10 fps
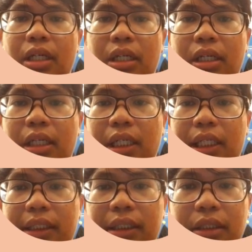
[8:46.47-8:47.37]

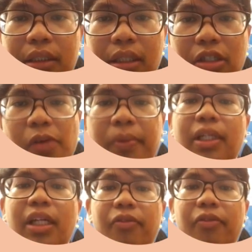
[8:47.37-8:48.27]
Uh,
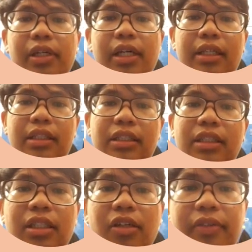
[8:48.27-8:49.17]
Computer network and the
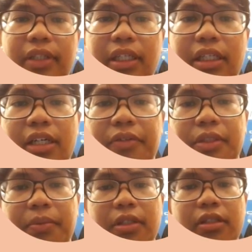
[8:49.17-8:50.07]
Internet of Things have
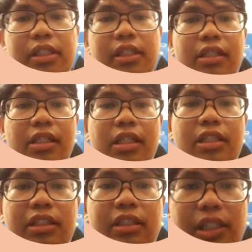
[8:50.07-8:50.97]
symbiotic
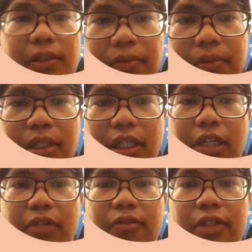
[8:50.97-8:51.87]
relationship
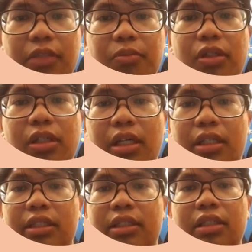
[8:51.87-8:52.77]
in which both
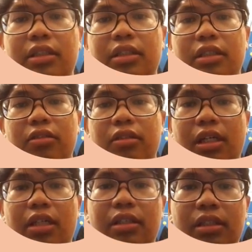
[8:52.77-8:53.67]
are essential to the
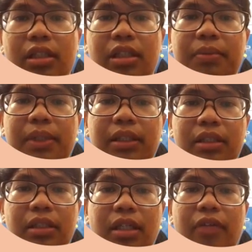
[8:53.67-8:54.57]
other
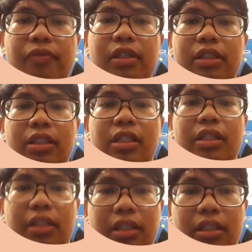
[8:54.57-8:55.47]
expansion and
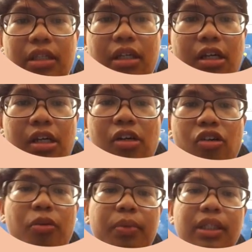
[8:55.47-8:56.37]
functionality.
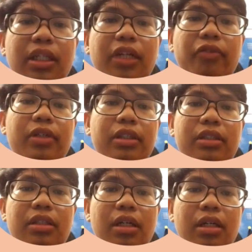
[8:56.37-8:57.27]
Computer
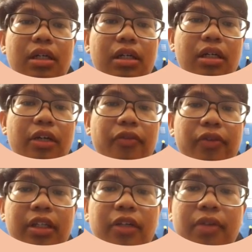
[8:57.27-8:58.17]
networks
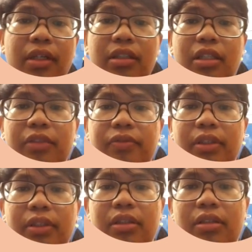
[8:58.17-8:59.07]
effectively
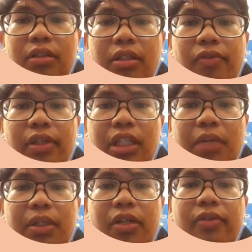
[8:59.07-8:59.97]
transfer to the vast
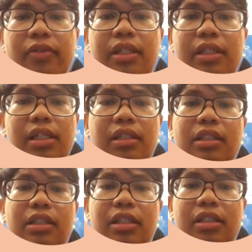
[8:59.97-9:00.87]
amount of data
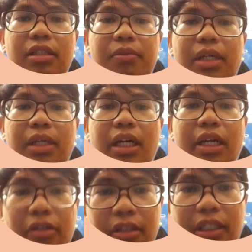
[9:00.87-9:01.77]
generated by
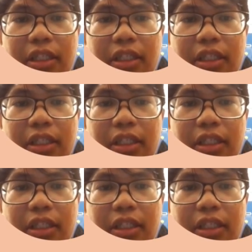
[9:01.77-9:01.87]
IoT